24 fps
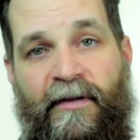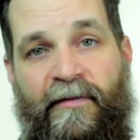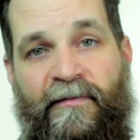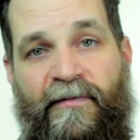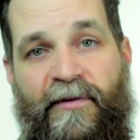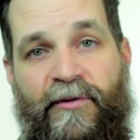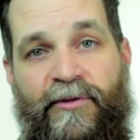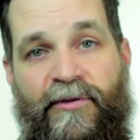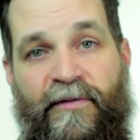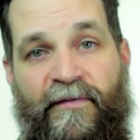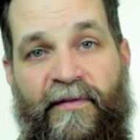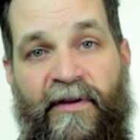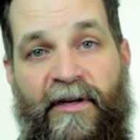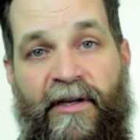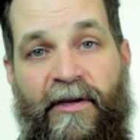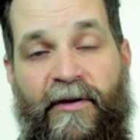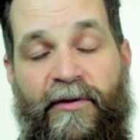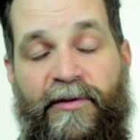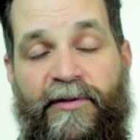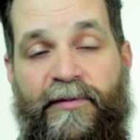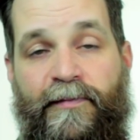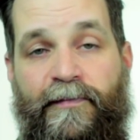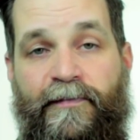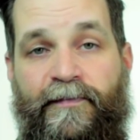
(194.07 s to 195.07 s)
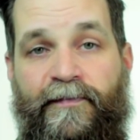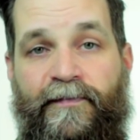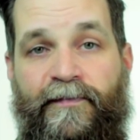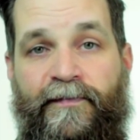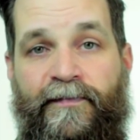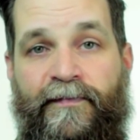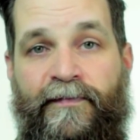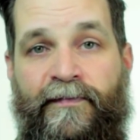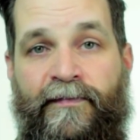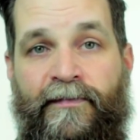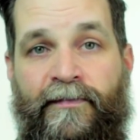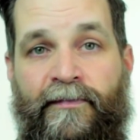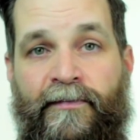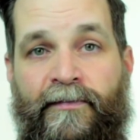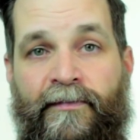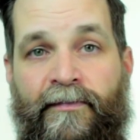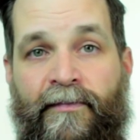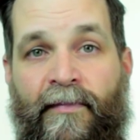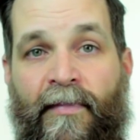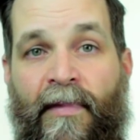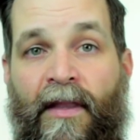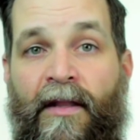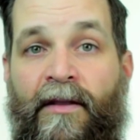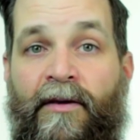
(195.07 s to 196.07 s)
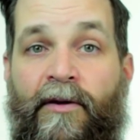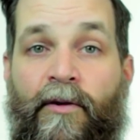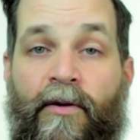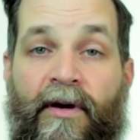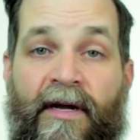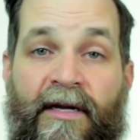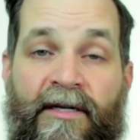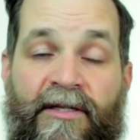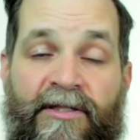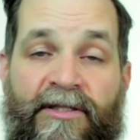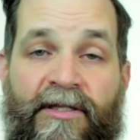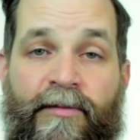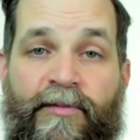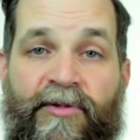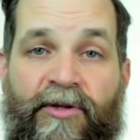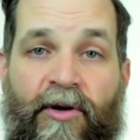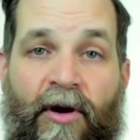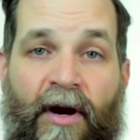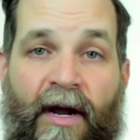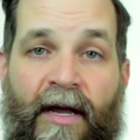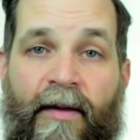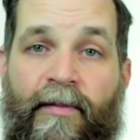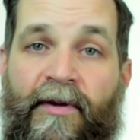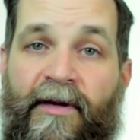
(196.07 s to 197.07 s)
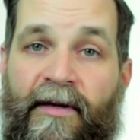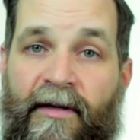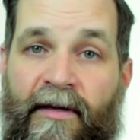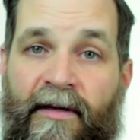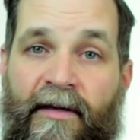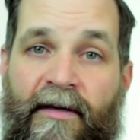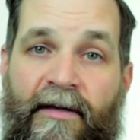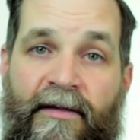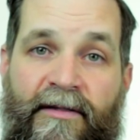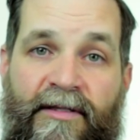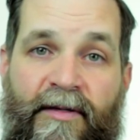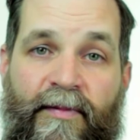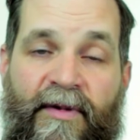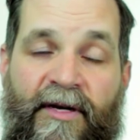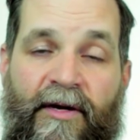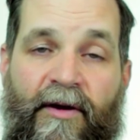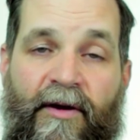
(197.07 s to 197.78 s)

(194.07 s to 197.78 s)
future videos. Go ahead and subscribe to be